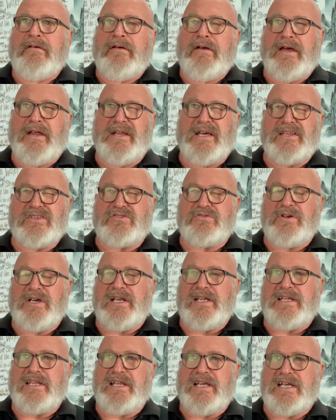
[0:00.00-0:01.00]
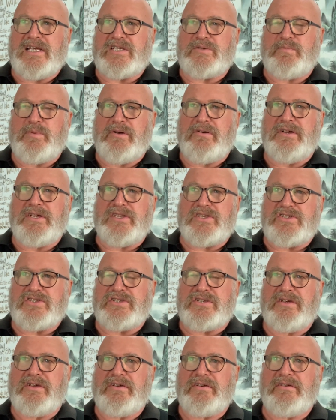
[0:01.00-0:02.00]
And that's really the
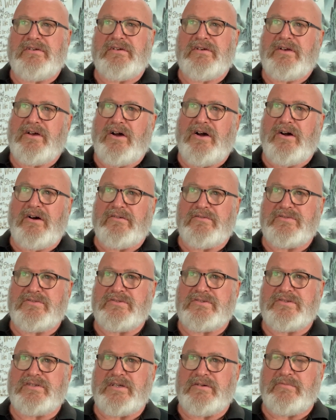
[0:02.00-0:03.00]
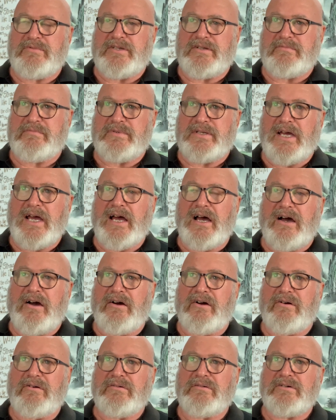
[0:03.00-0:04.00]
experience of Siu Nim
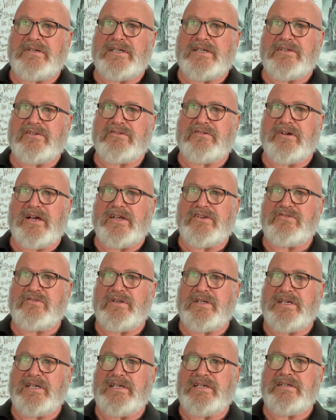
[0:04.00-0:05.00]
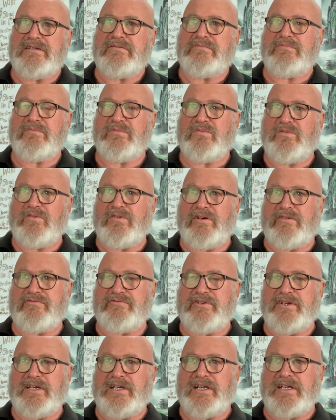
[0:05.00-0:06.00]
Tau, is gradually a
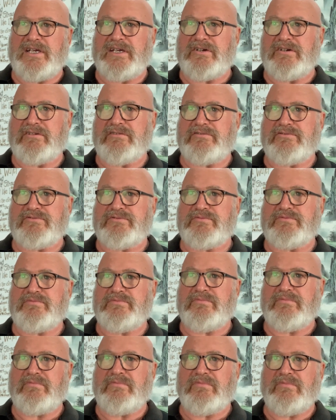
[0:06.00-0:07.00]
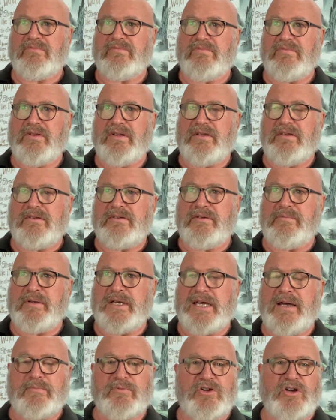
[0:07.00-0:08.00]
feeling of
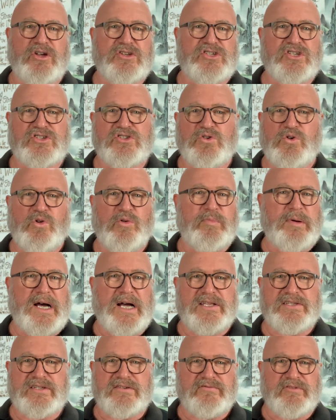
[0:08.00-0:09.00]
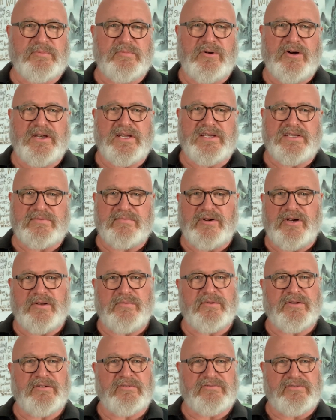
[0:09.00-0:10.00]
become conscious all parts of your body, the
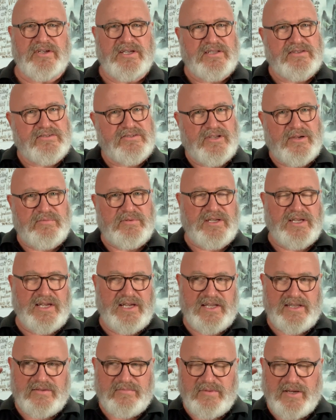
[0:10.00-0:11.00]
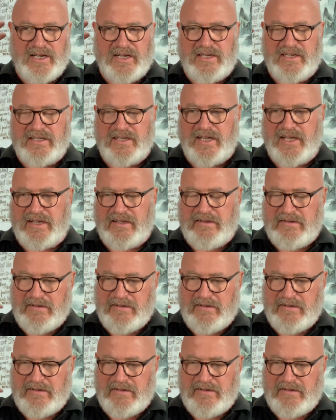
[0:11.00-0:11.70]
bottom of your feet, top of your head, the back of your neck,